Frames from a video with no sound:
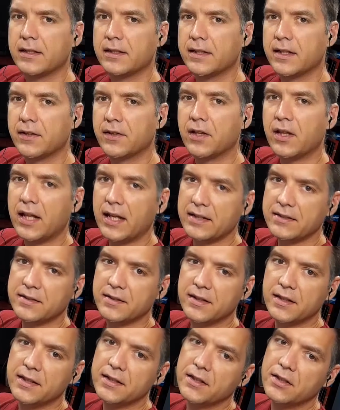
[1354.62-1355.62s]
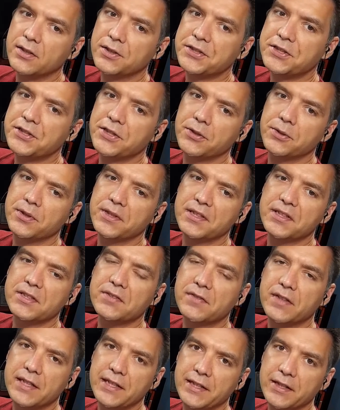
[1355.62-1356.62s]
Now the last thing I'll show in
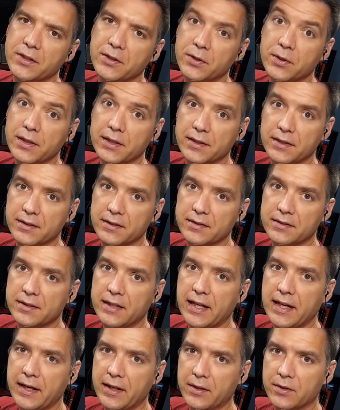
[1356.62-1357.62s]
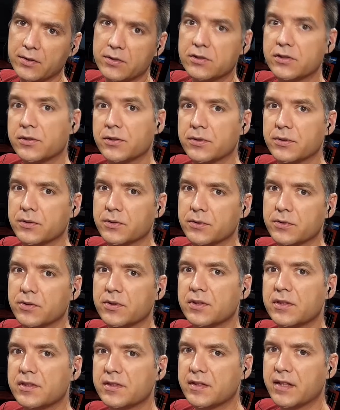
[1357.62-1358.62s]
this video is how to
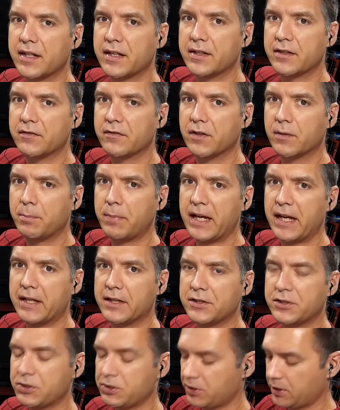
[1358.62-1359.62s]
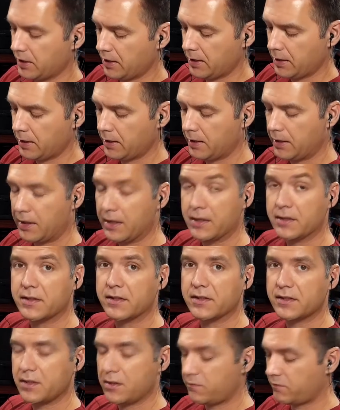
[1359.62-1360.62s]
save a patch.
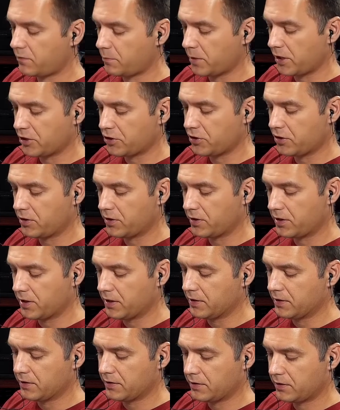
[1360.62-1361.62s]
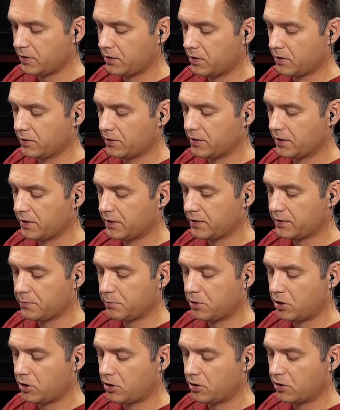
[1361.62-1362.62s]
This information is on the
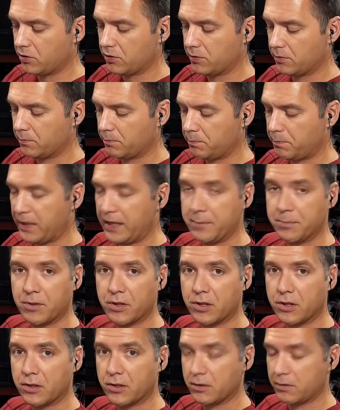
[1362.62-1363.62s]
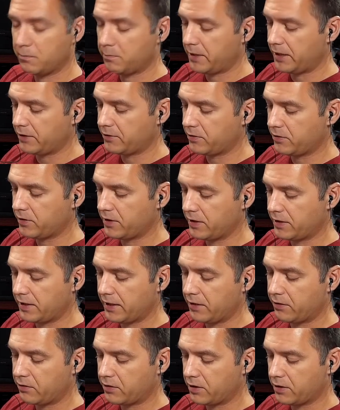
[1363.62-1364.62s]
small paper manual that
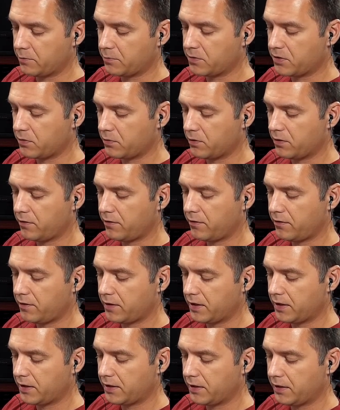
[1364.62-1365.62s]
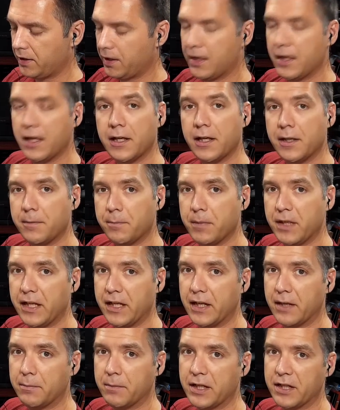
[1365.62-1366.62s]
now comes with the
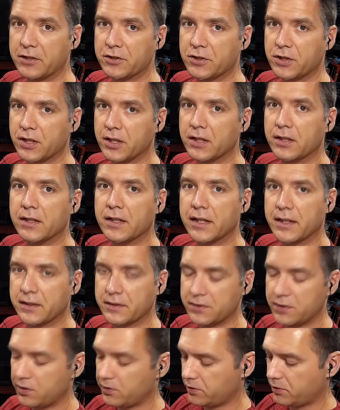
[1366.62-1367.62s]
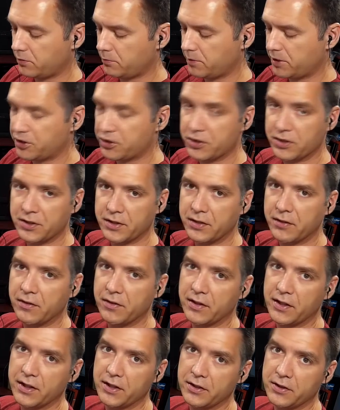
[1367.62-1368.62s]
miniAtmegatron, and it's also mentioned
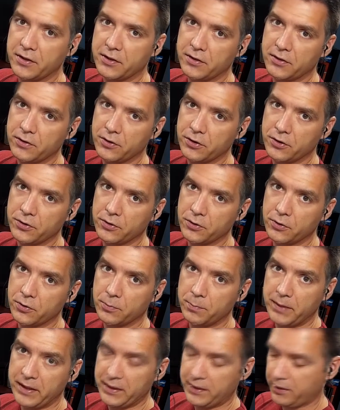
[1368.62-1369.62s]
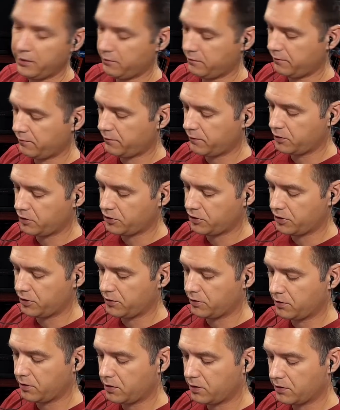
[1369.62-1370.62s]
in the new PDF
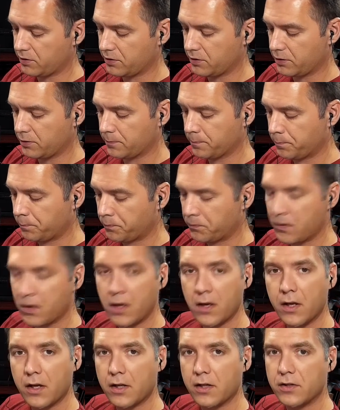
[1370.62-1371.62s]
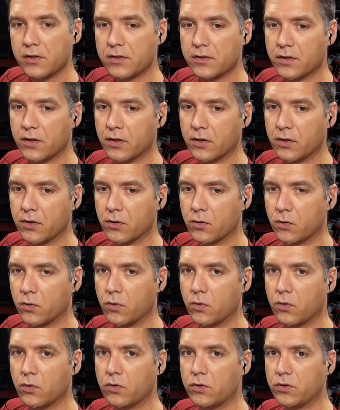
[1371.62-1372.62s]
version also. So
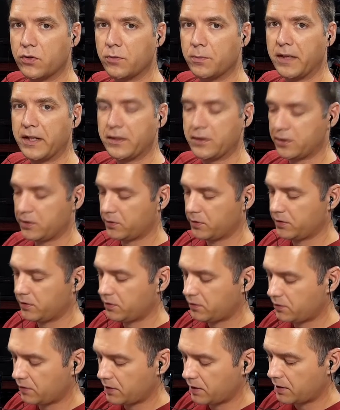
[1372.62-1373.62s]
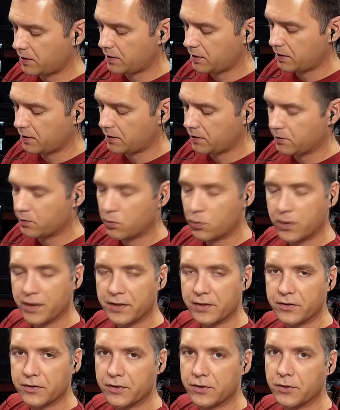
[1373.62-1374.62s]
you may notice
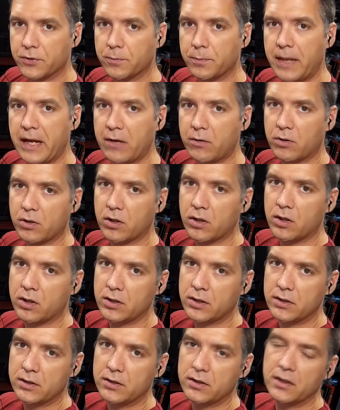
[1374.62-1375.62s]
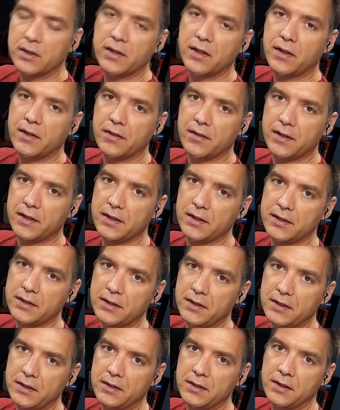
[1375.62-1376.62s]
when you power on
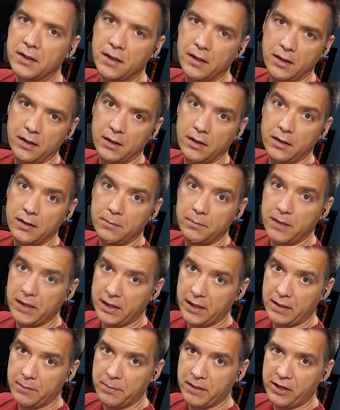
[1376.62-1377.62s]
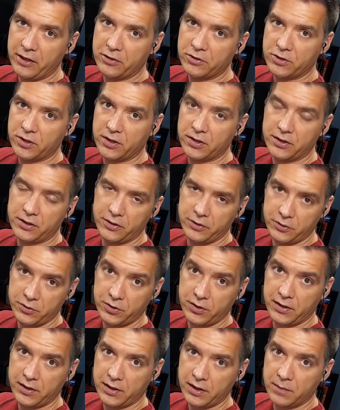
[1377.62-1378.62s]
the miniAtmegatron, it
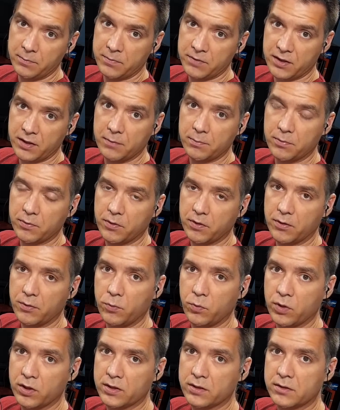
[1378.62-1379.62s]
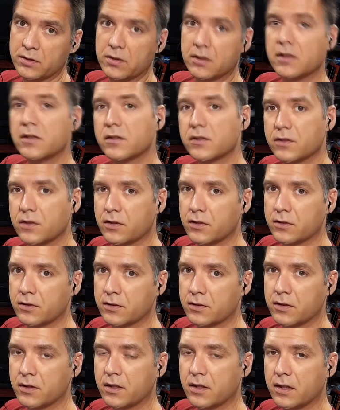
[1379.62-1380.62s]
usually comes up with one
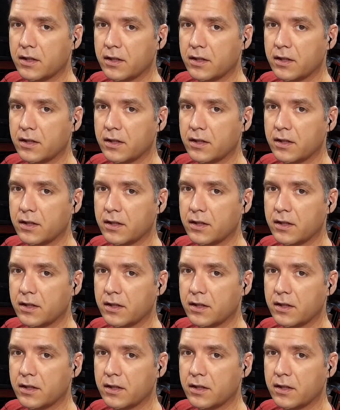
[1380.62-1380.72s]
certain